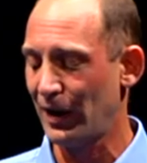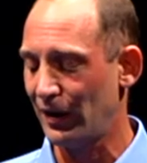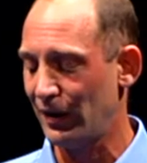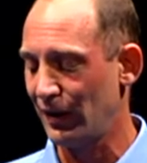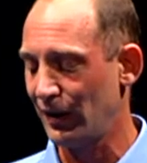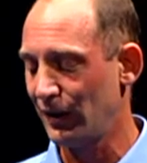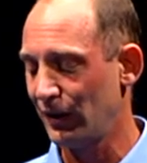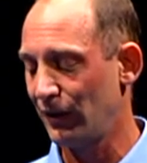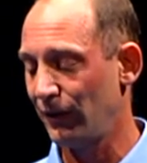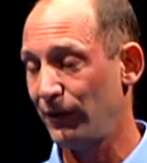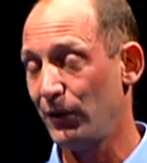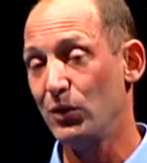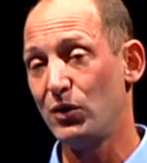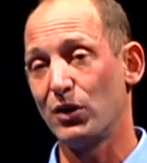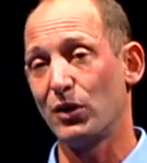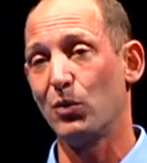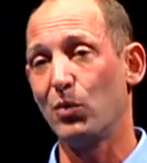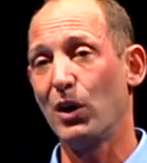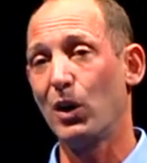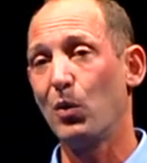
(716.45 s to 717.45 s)
about the
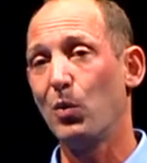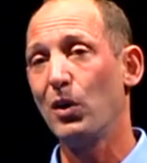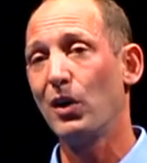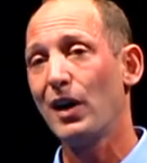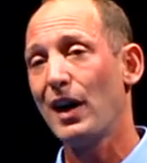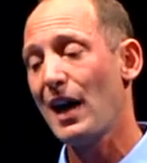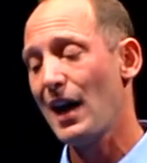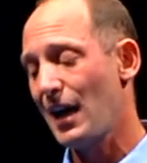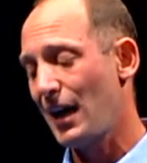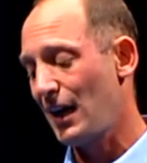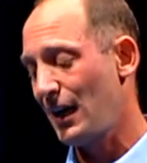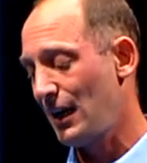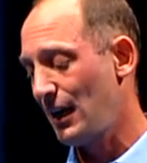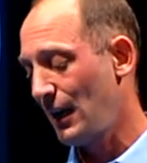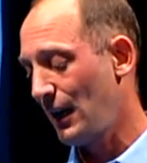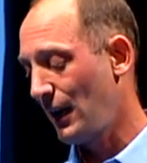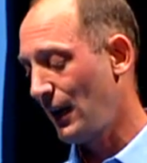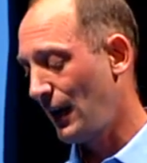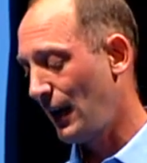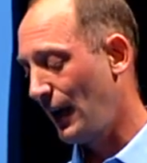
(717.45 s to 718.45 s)
future, where we're
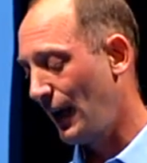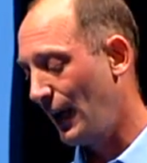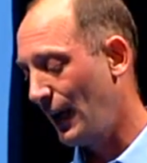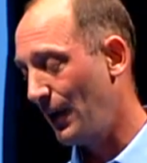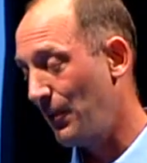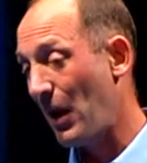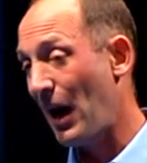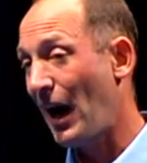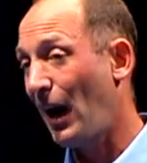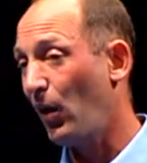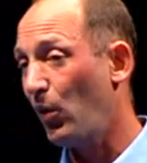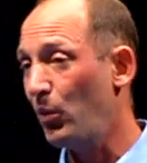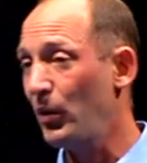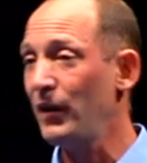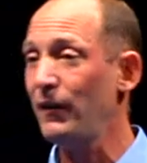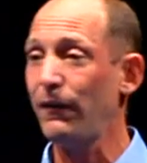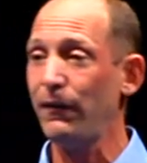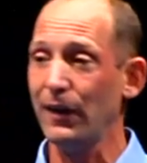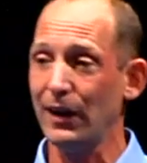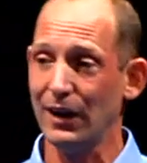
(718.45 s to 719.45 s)
headed, how
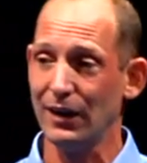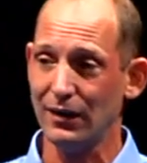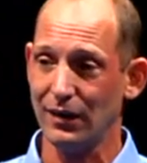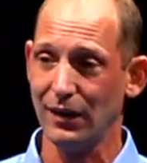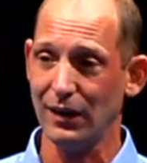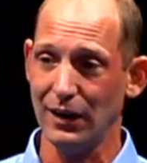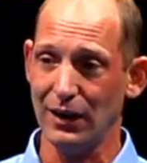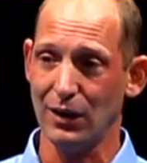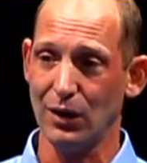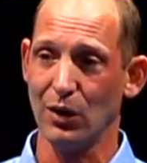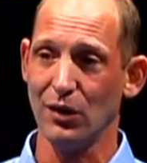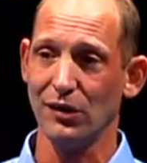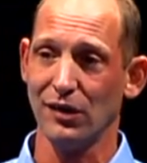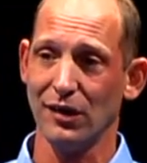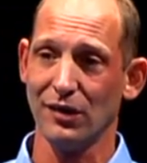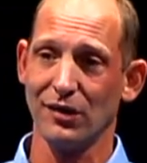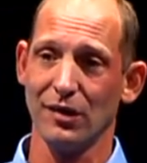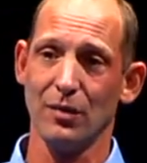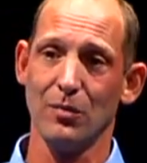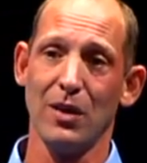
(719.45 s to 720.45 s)
we fit into the
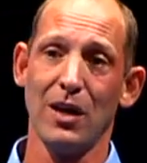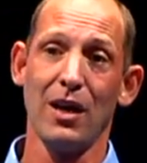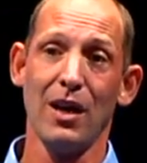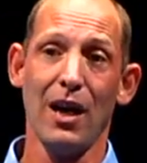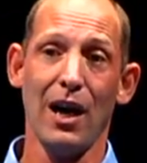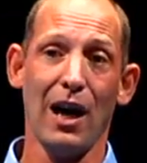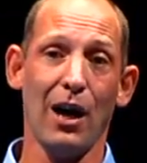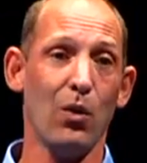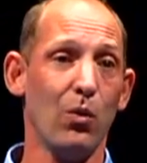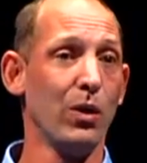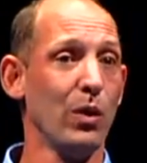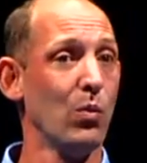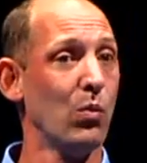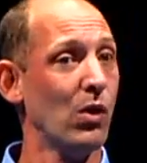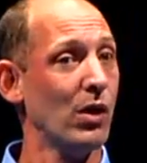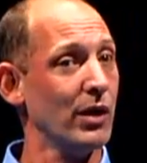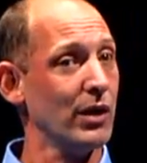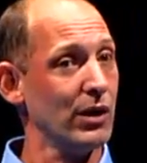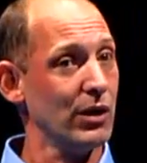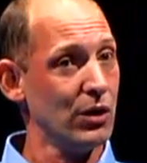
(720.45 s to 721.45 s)
ecosystem, how we
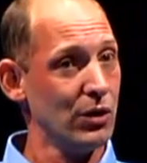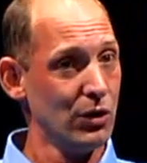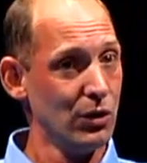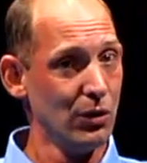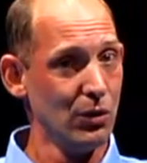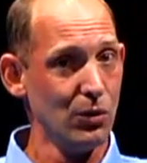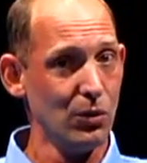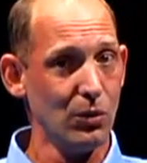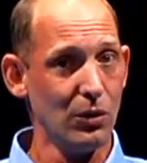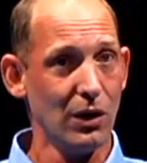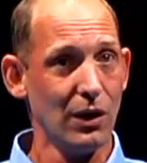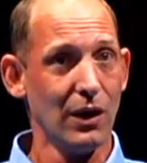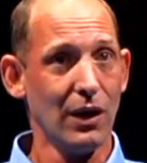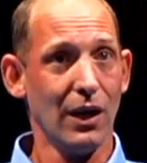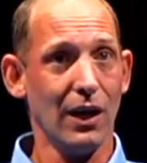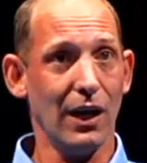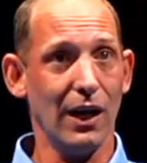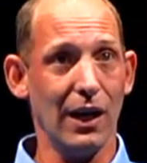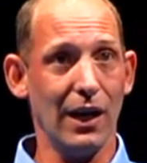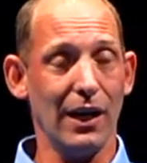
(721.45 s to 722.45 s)
want you
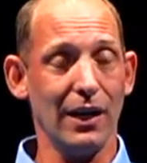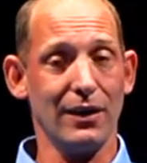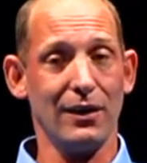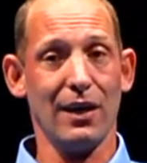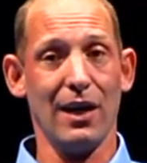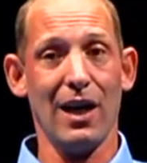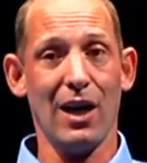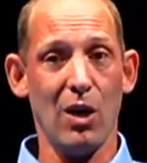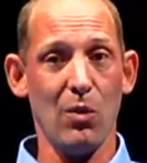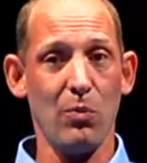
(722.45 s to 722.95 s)
to